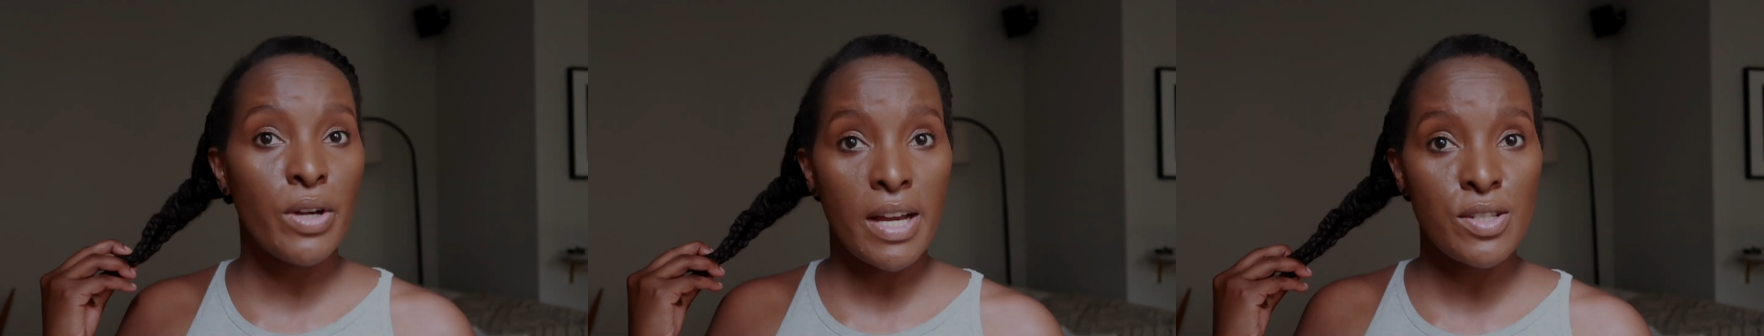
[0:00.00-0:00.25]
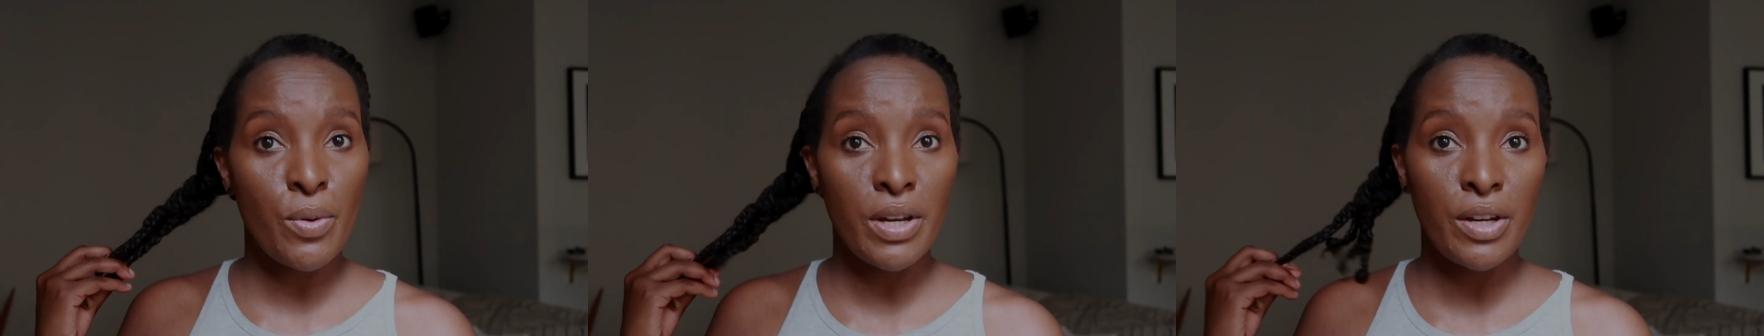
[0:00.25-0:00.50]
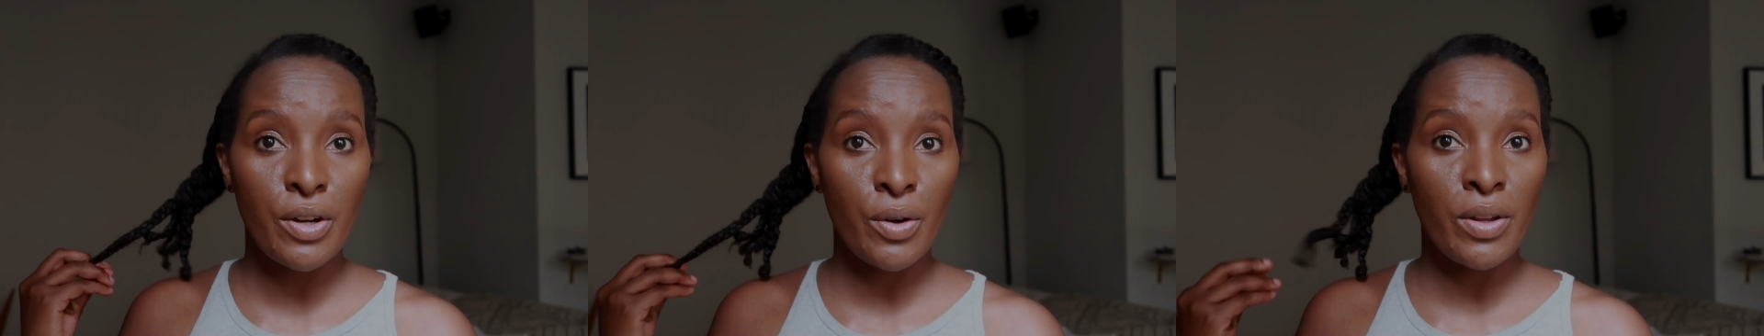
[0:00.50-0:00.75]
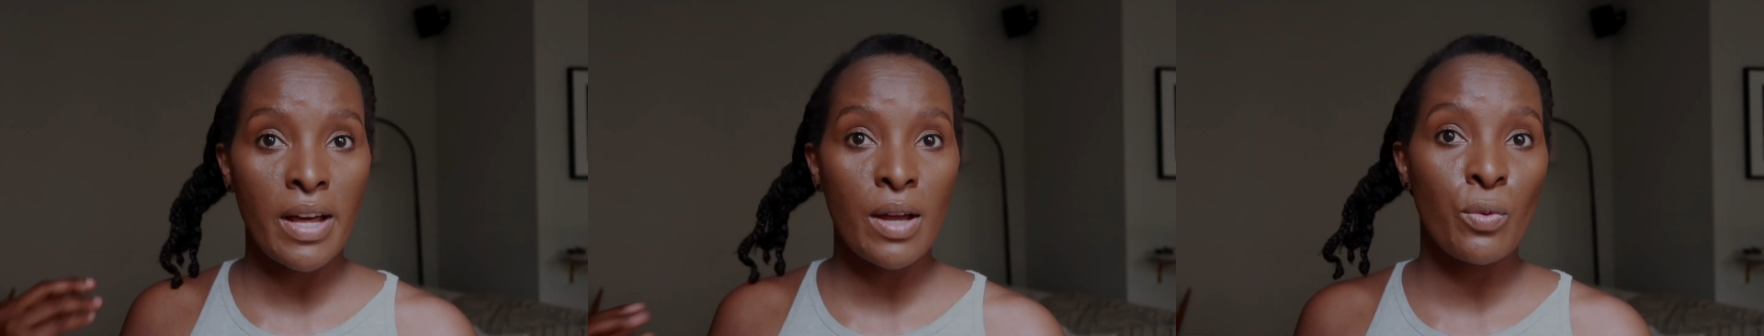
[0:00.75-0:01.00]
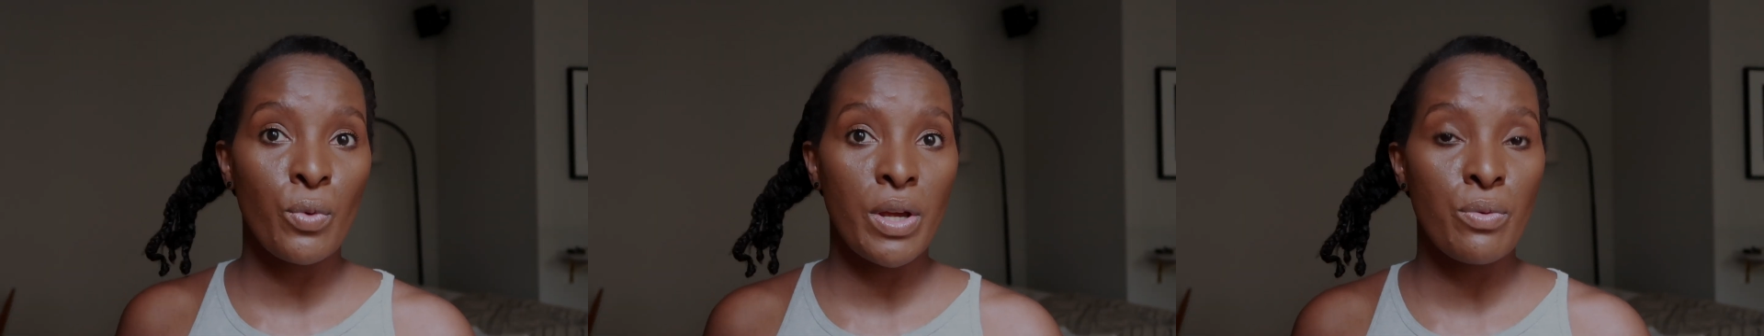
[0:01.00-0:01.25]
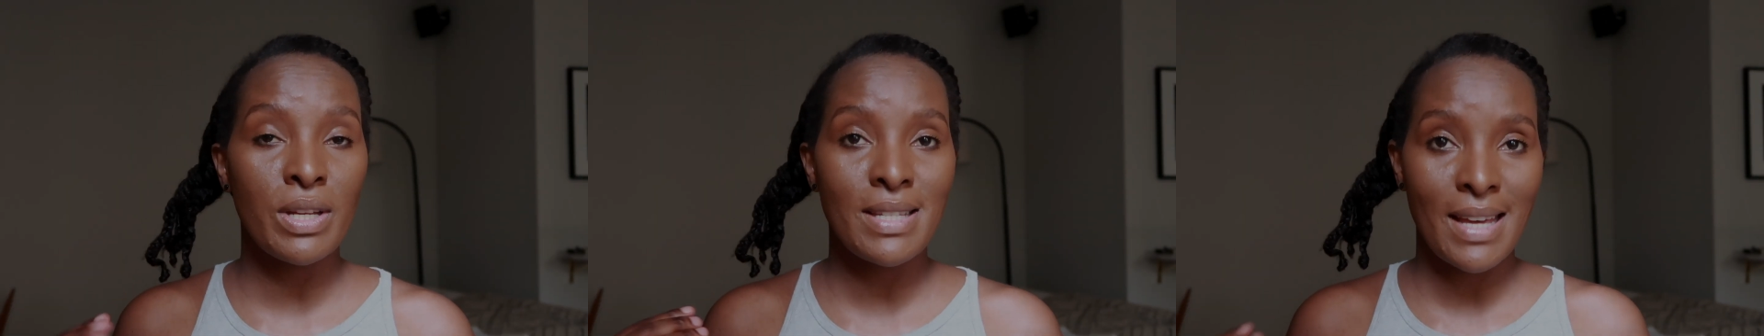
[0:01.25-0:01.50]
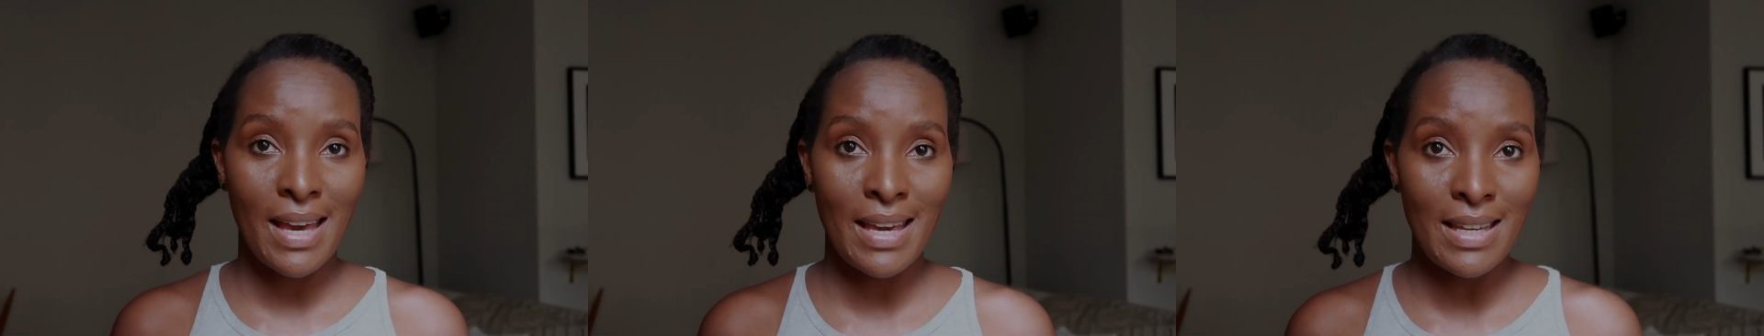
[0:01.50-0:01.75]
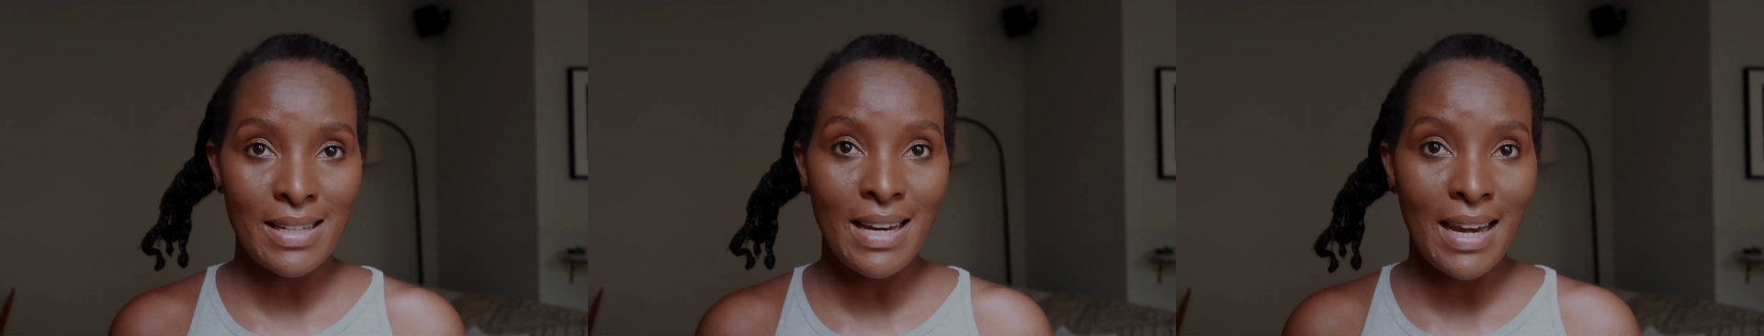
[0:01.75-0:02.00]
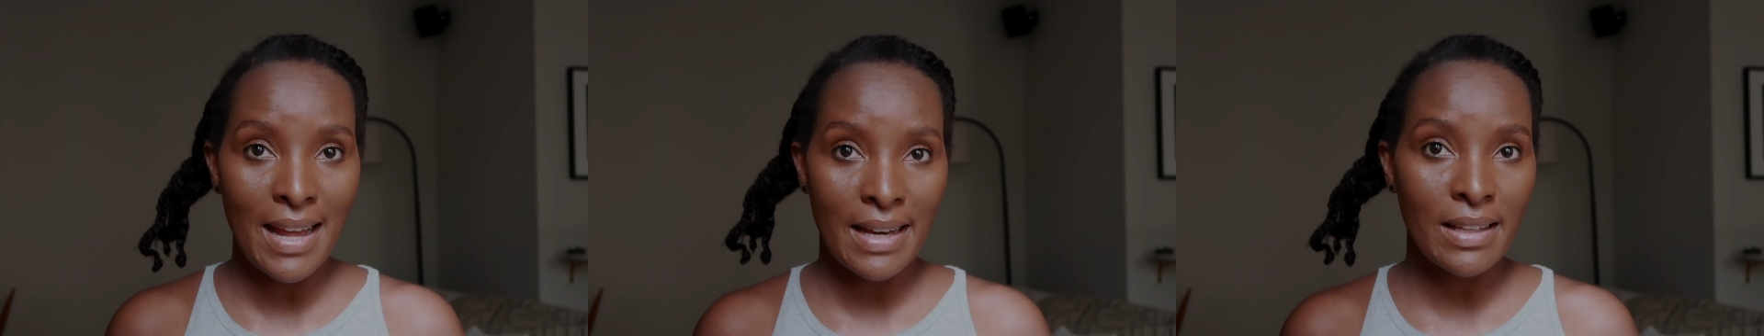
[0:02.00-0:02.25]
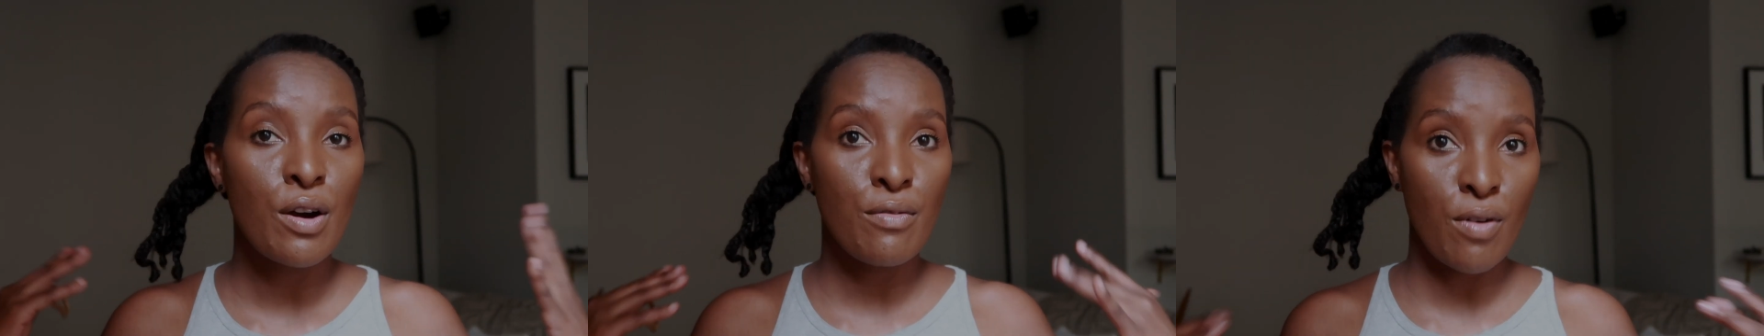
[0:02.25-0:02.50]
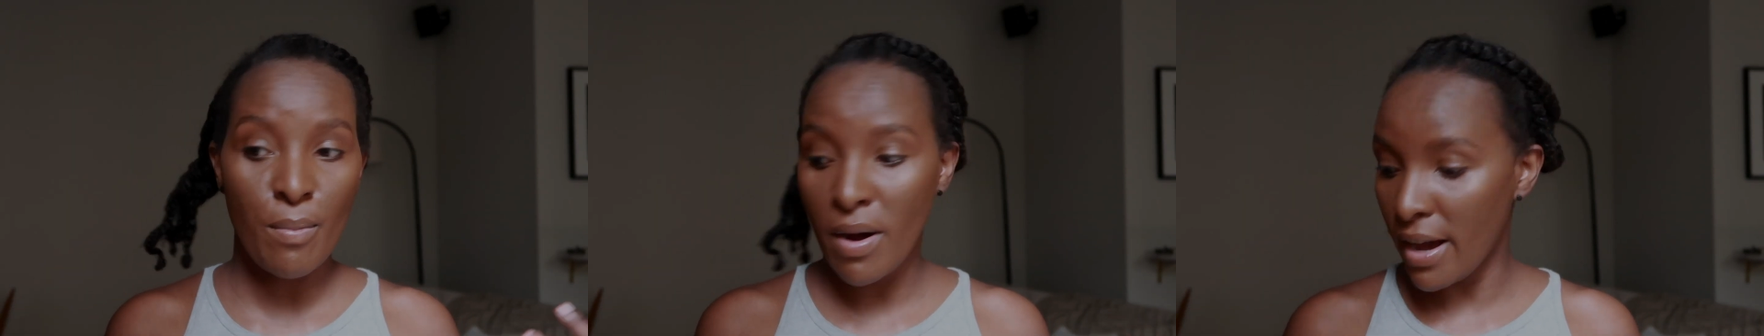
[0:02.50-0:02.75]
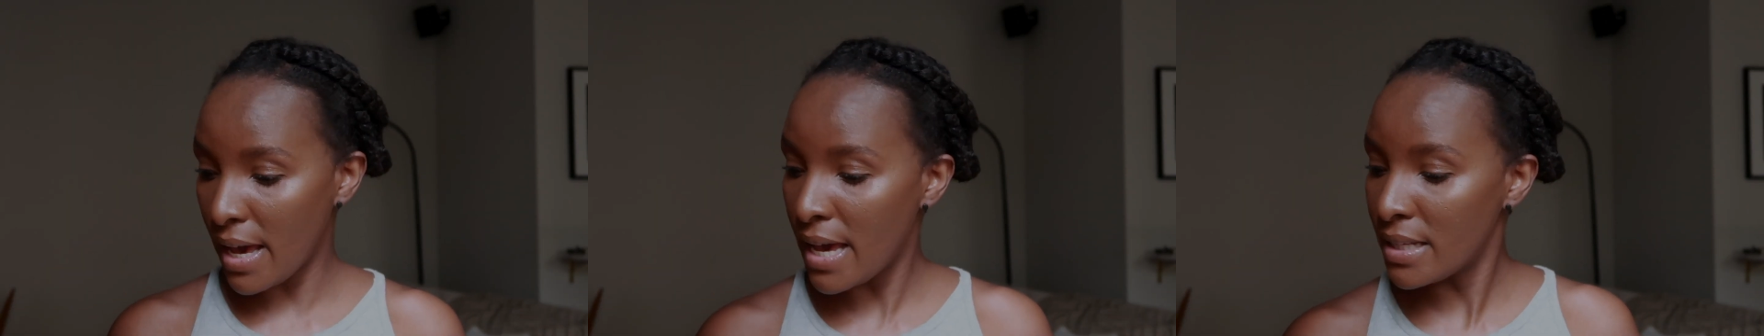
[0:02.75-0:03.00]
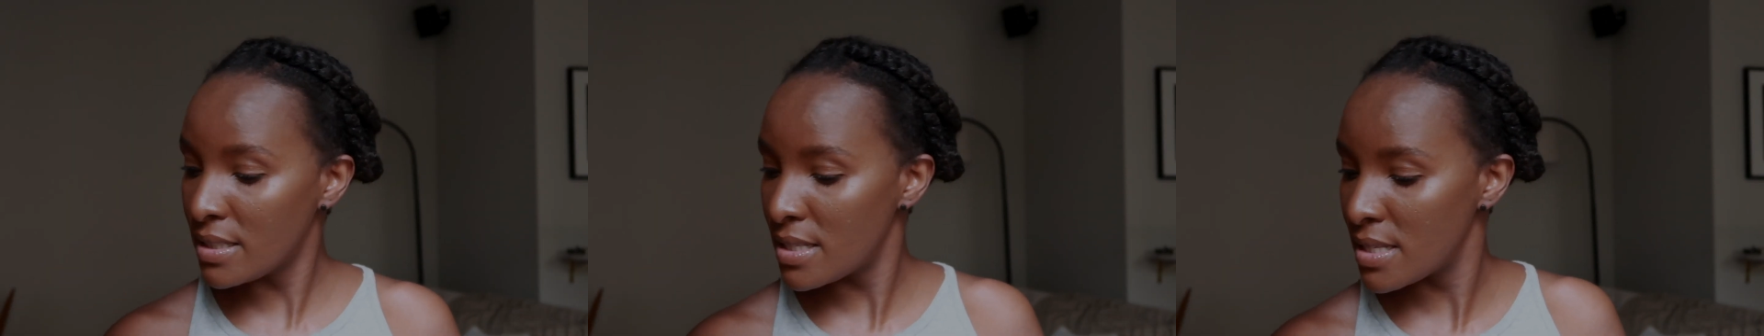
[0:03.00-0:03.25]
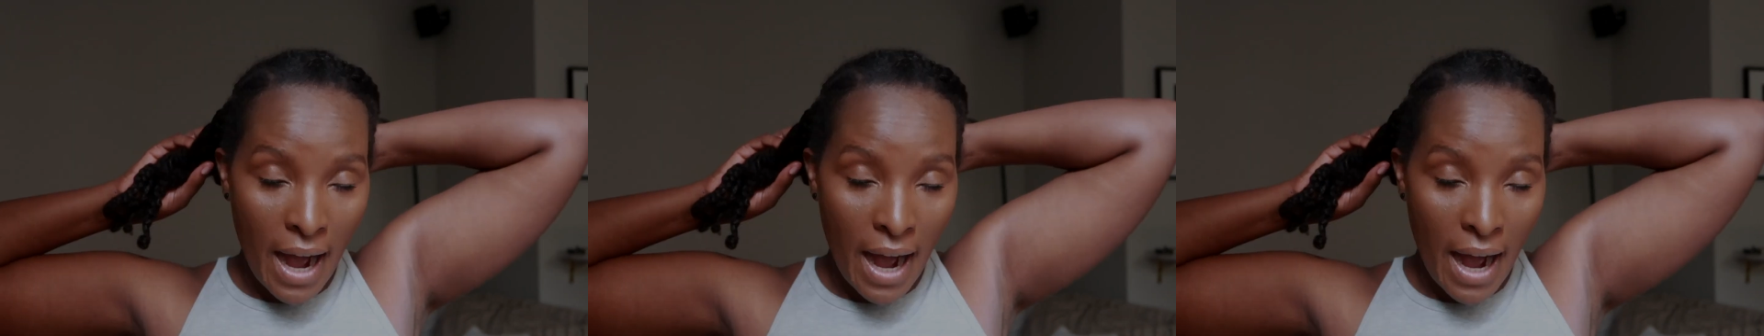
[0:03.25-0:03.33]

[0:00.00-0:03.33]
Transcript: guys already know that we retain length from our ends.